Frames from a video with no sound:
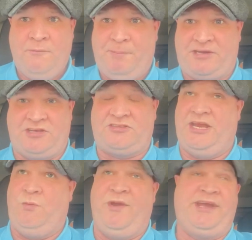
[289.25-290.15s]
Because I
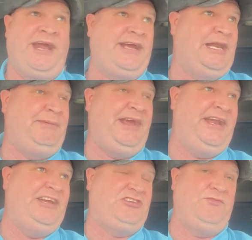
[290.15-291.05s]
tell you, Wigan ain't going to be
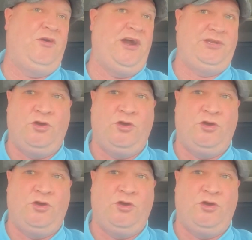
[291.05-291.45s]
an easy ride.